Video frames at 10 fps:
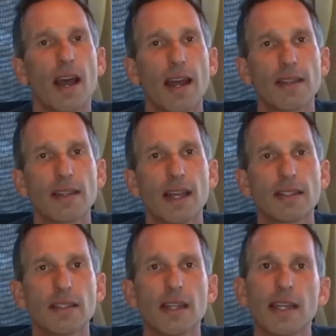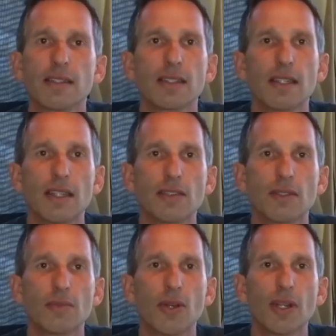I think that's a nice
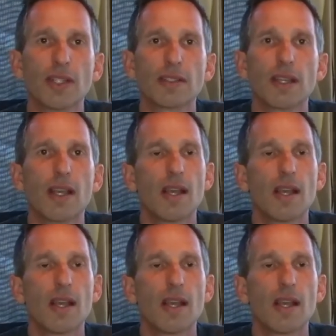additional bonus.